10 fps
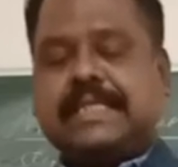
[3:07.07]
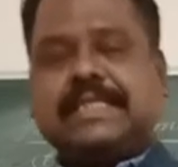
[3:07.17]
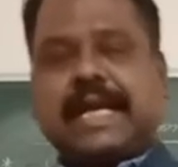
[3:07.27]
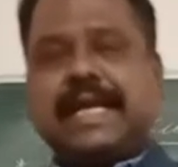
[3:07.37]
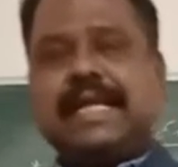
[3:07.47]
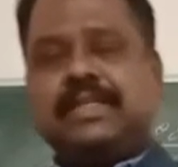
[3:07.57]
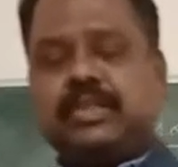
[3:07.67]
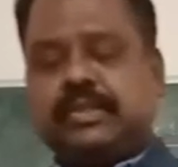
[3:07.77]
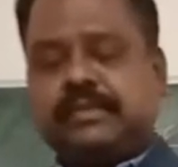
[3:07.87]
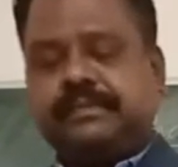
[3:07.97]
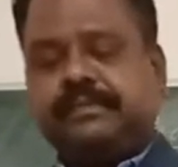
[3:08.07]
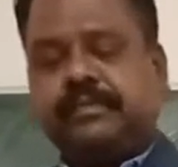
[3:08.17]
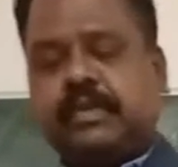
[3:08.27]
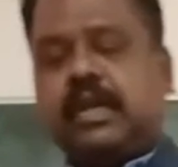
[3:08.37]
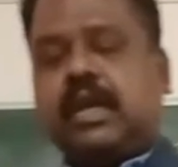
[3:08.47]

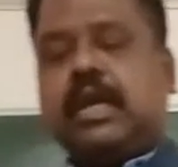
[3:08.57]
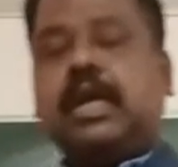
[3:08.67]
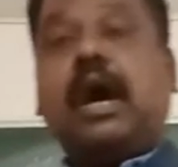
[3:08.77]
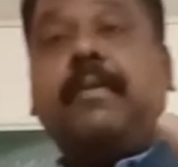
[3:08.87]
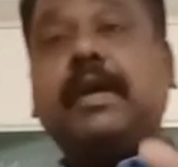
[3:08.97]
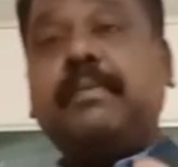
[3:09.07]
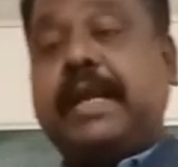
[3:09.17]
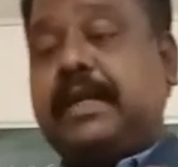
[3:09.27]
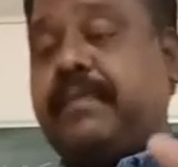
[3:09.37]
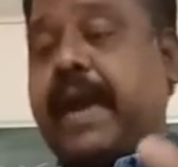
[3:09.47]
Second, government